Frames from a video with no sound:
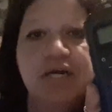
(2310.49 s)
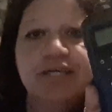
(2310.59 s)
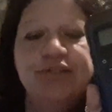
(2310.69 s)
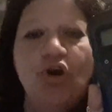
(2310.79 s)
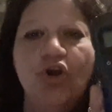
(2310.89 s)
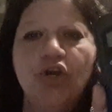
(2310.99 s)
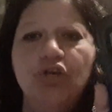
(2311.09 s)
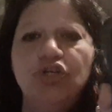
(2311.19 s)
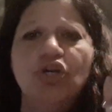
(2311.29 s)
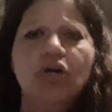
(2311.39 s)
So,
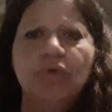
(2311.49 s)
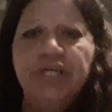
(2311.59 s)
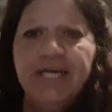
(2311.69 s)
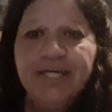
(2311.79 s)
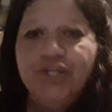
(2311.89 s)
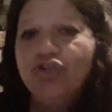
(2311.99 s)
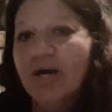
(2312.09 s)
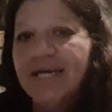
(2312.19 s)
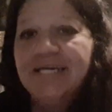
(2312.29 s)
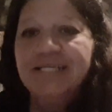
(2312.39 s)
when you get your
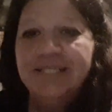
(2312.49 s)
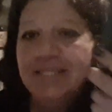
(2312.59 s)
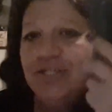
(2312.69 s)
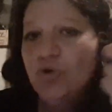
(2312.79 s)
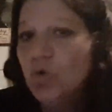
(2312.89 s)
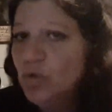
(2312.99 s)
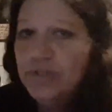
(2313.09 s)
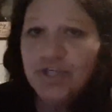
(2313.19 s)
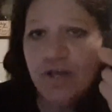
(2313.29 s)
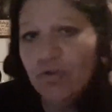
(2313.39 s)
truckies and they're talking to
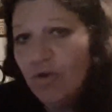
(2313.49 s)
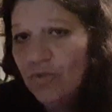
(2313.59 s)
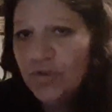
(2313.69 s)
each other on